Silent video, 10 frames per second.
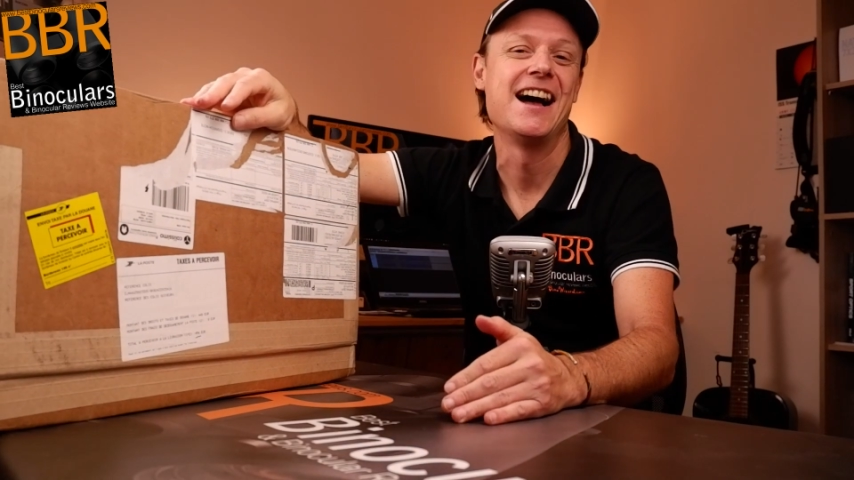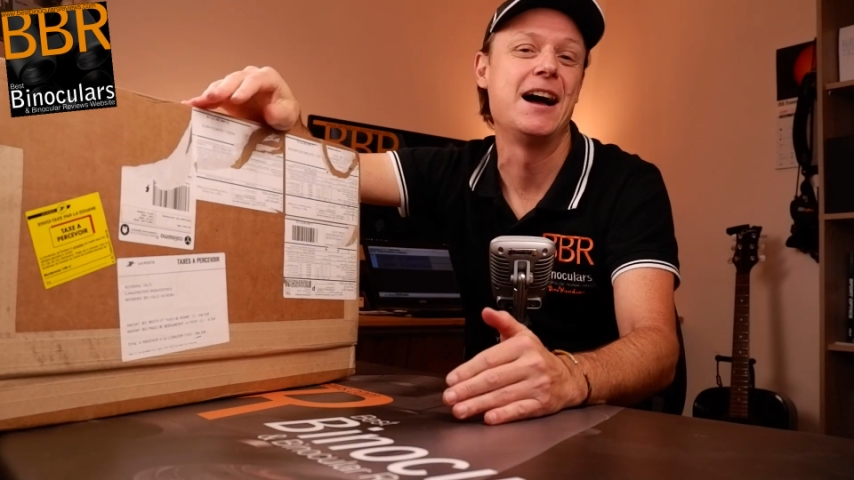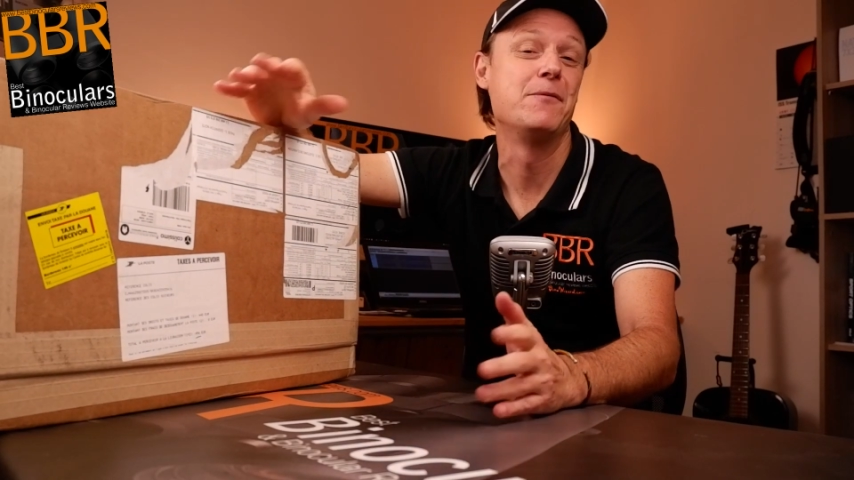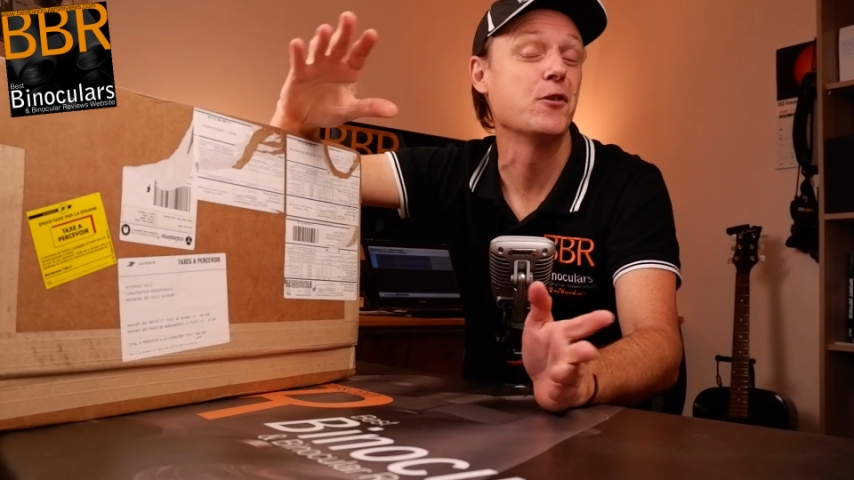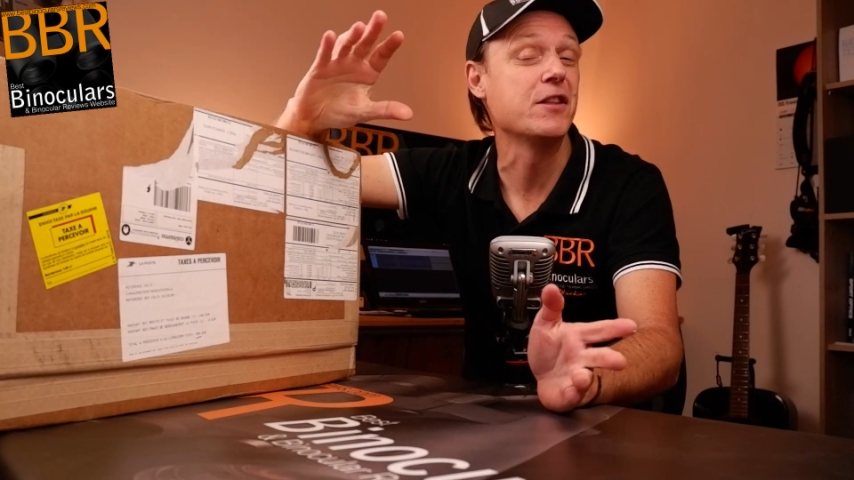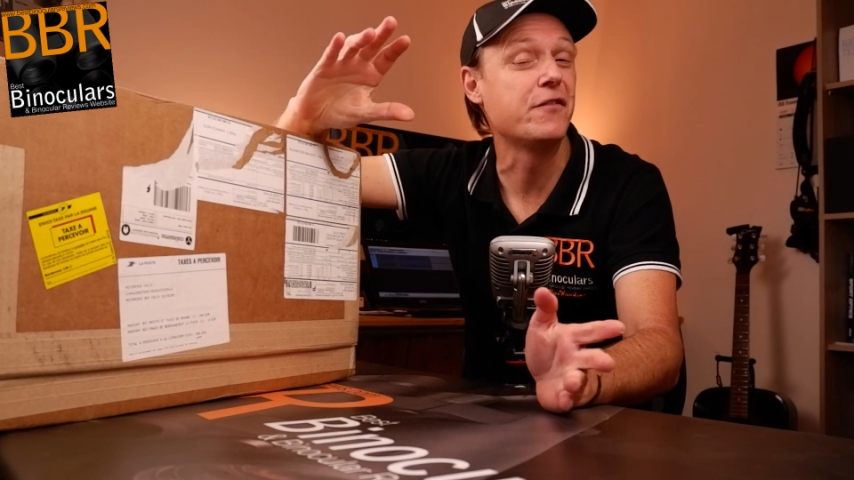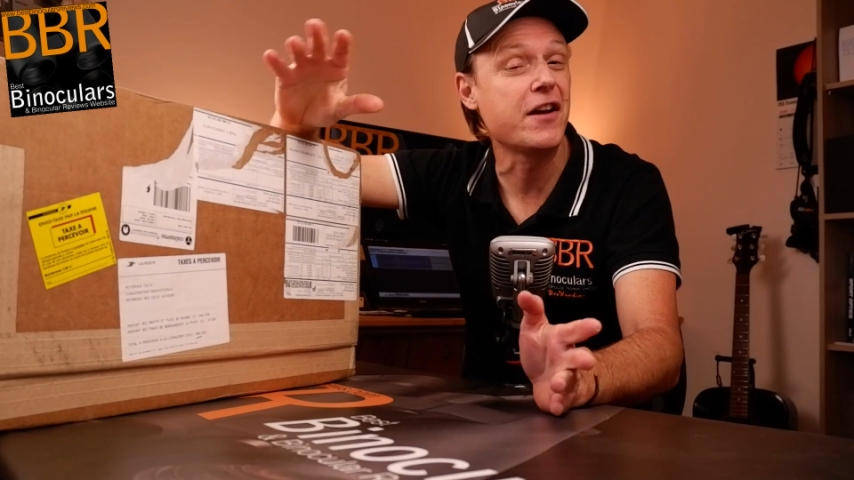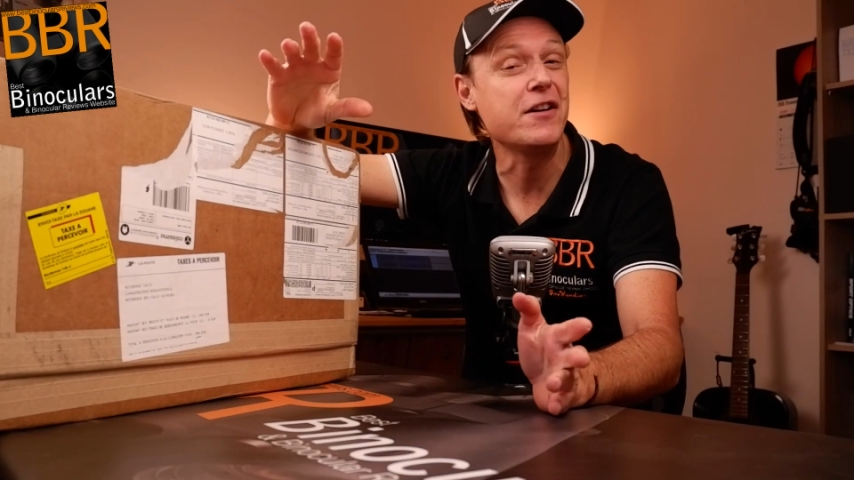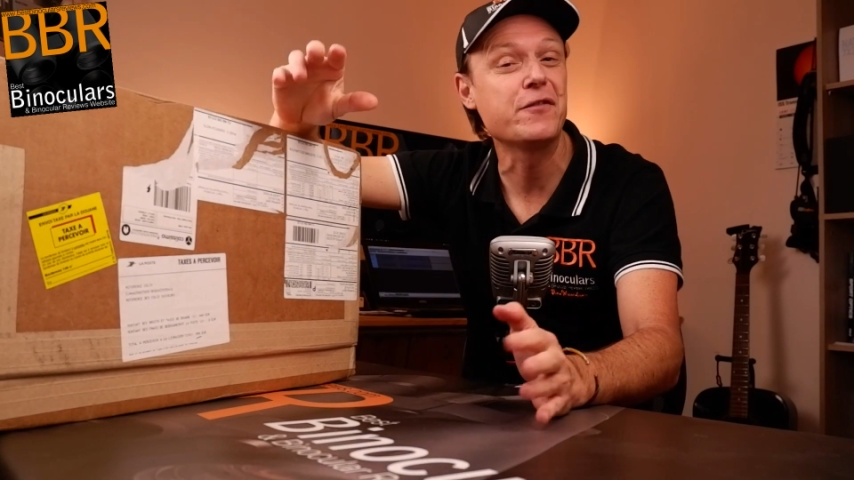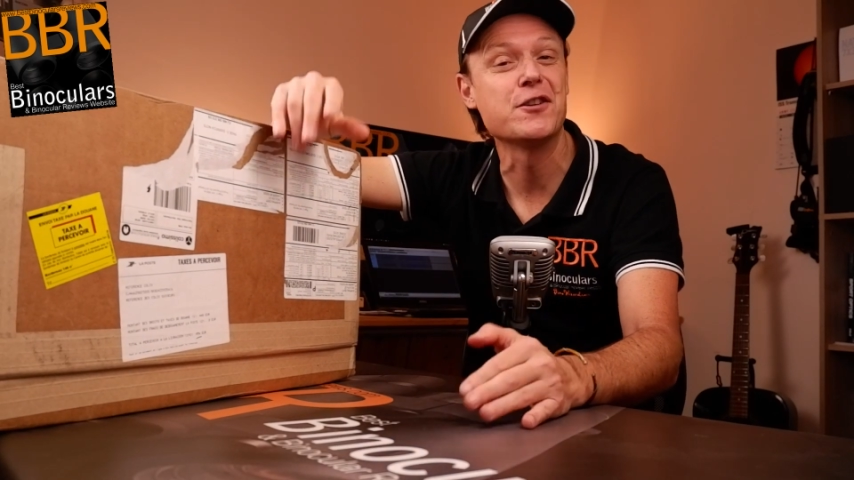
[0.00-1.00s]
um, for the
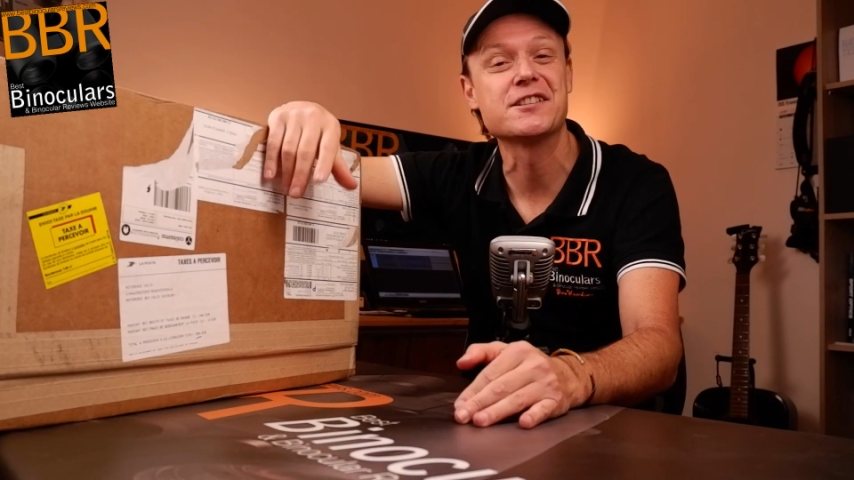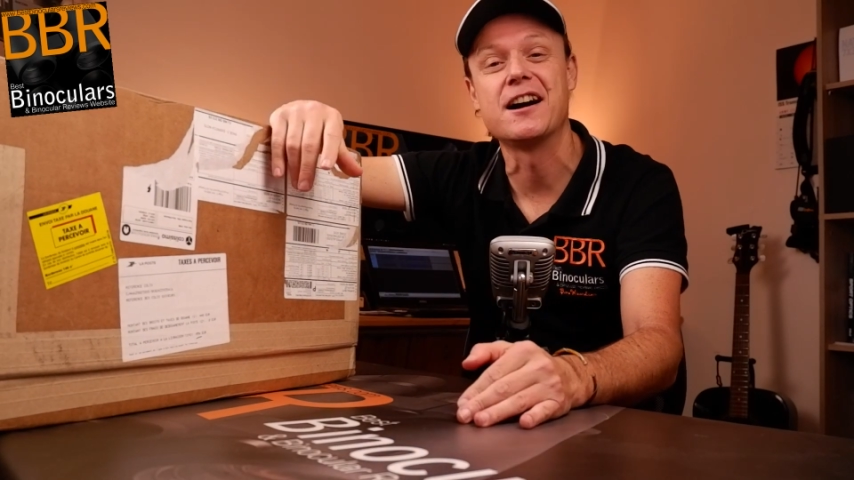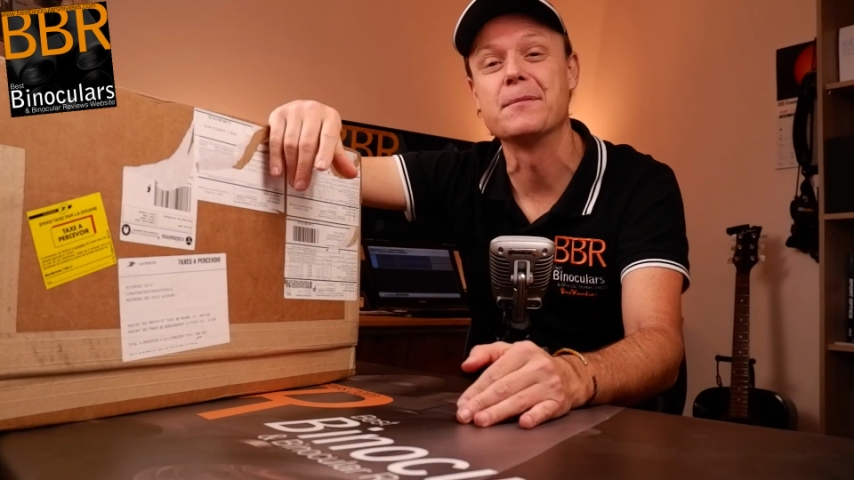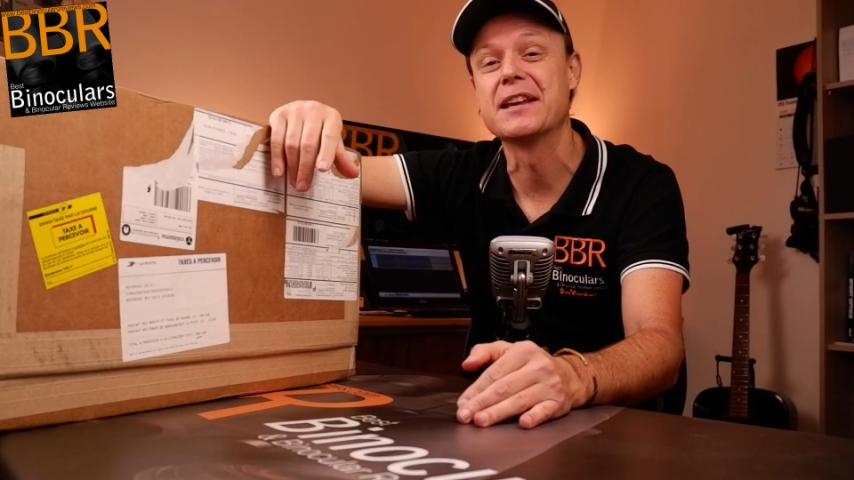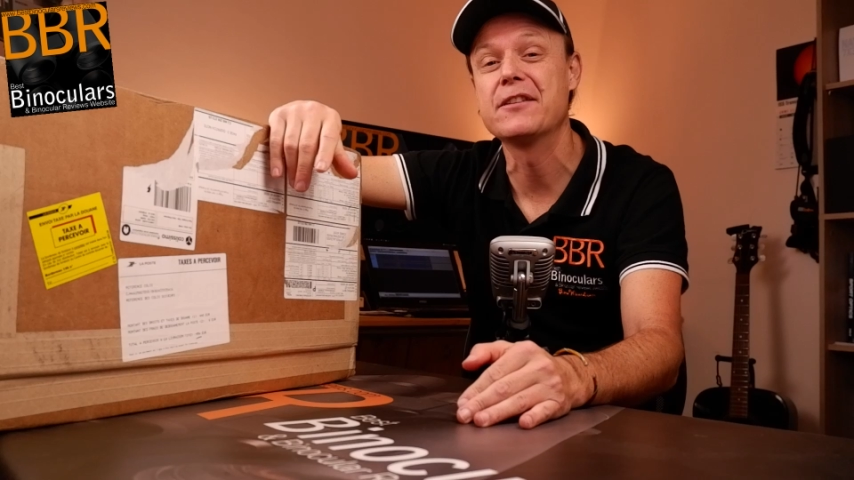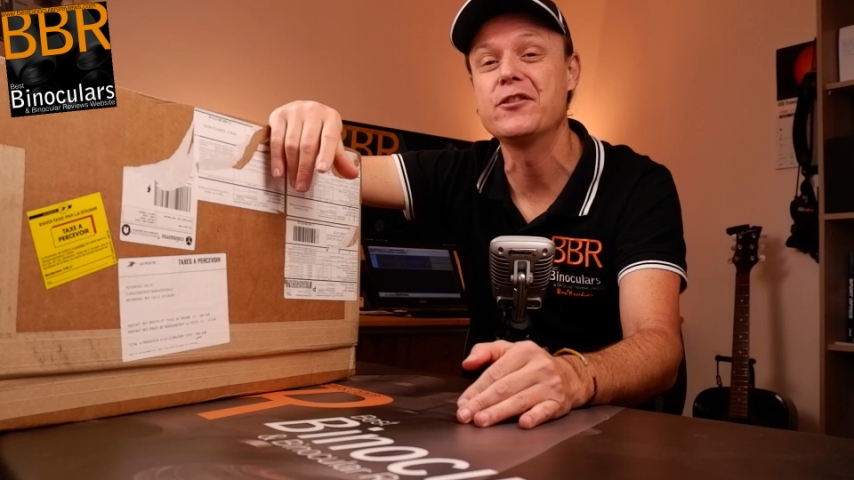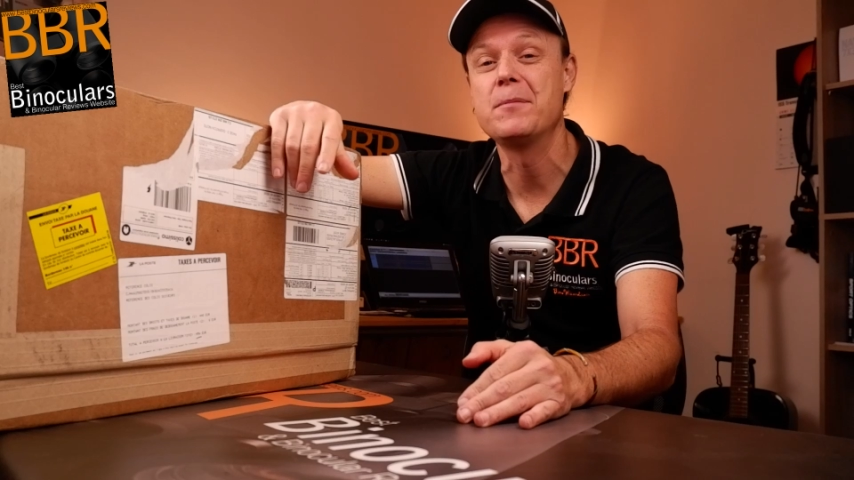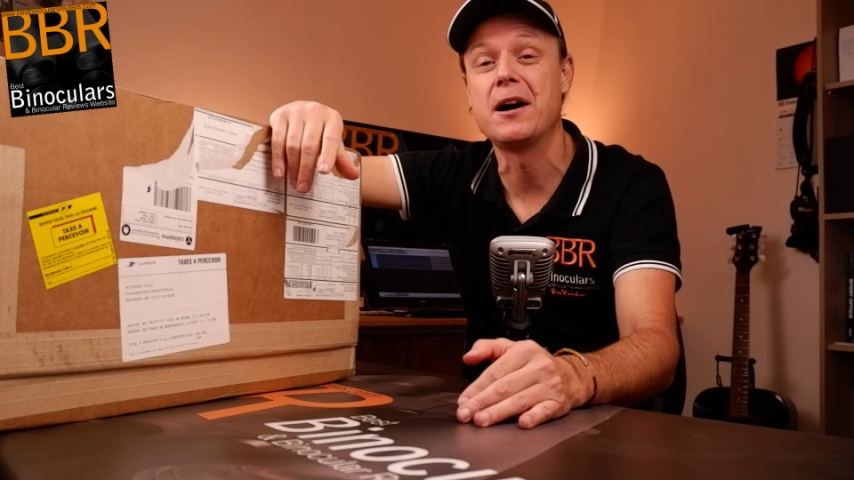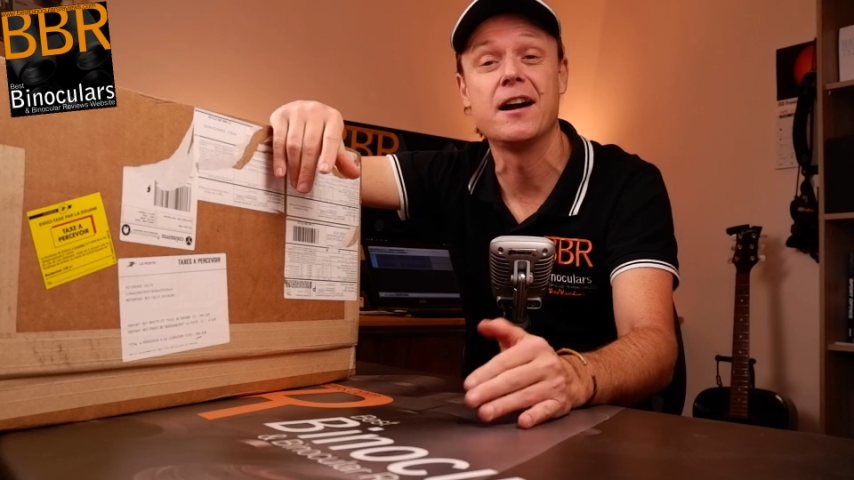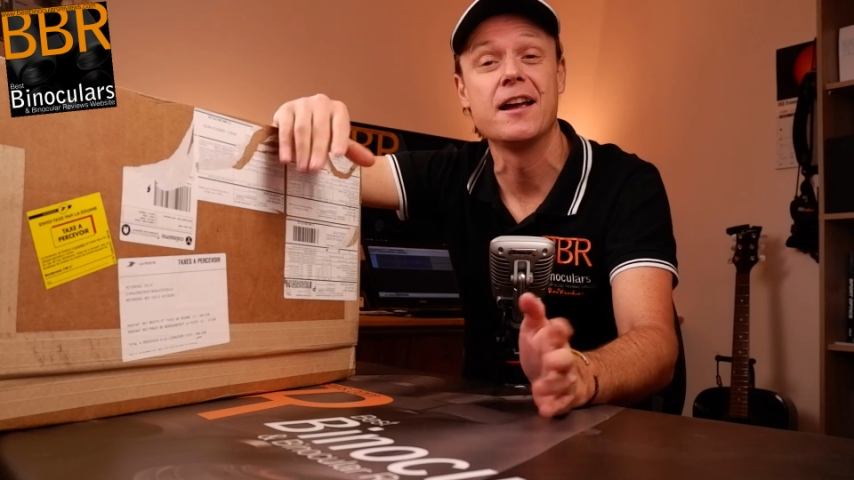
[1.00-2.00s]
very first time and give
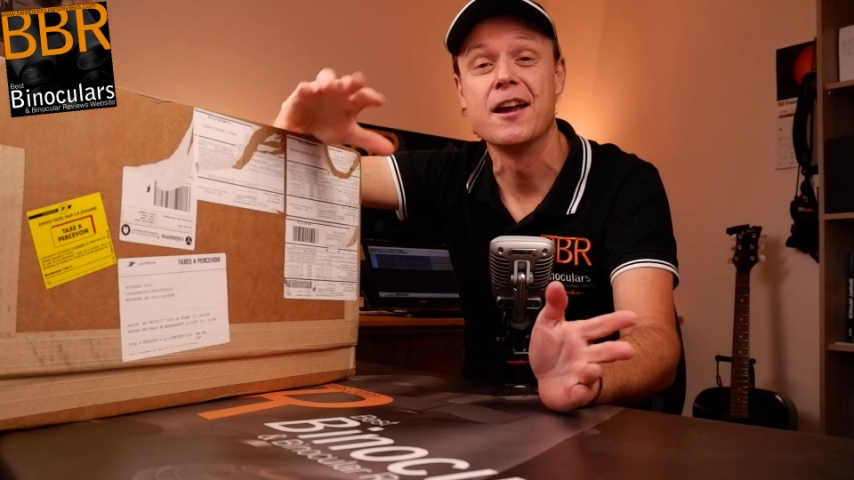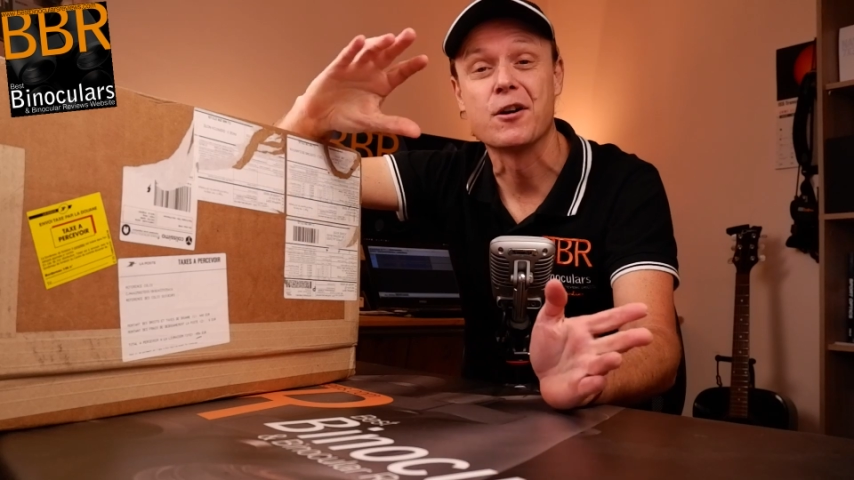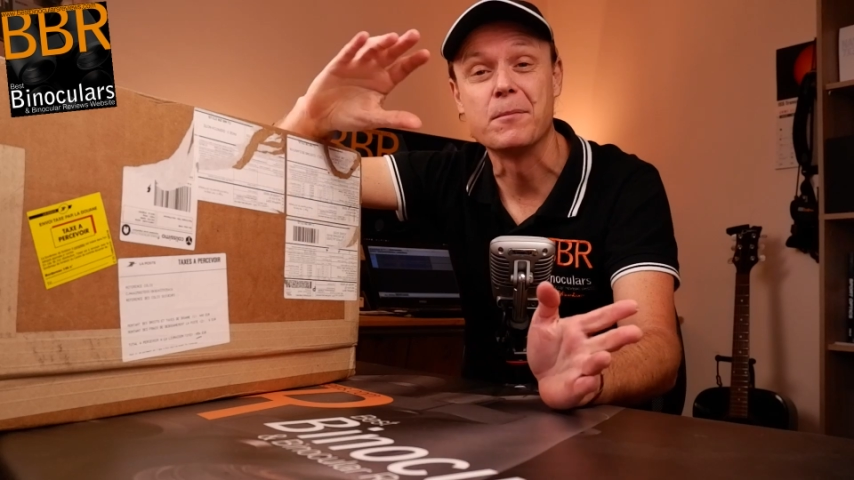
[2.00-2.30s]
you my